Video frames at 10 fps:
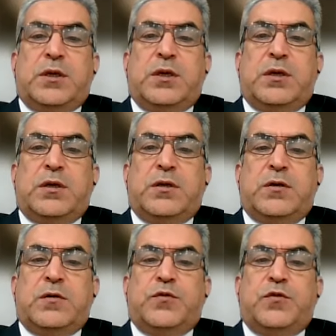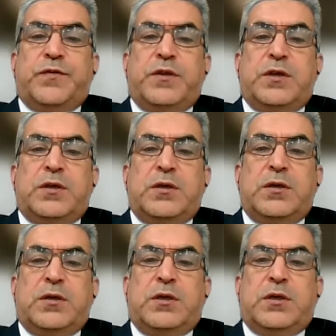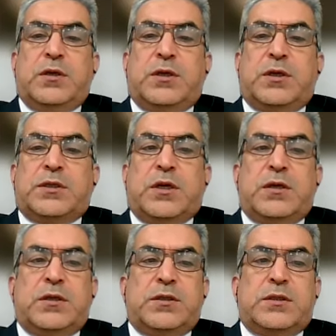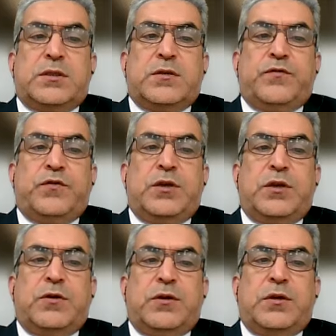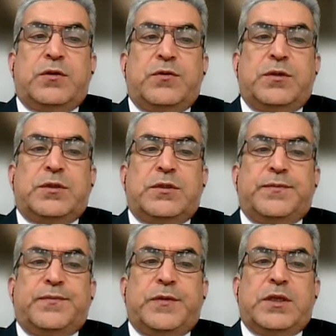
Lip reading: can remove the excised follicular units.